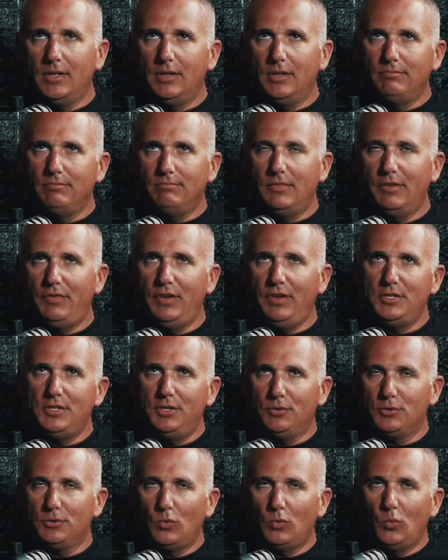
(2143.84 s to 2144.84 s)
If easier
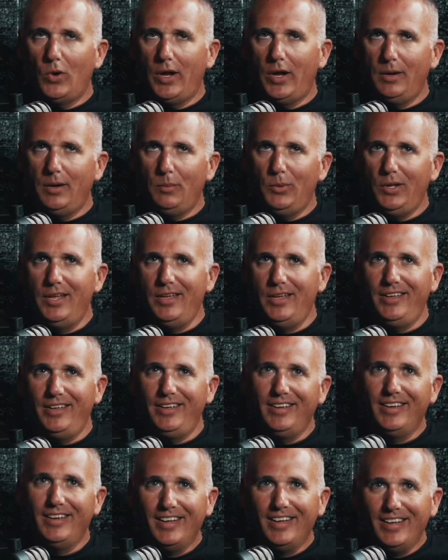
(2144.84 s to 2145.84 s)
is a way to
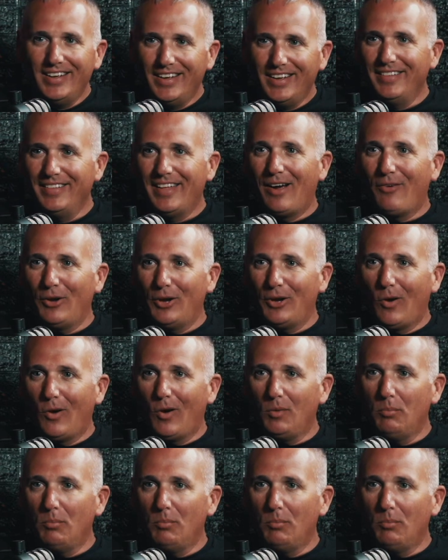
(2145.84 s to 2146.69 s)
be in that regard.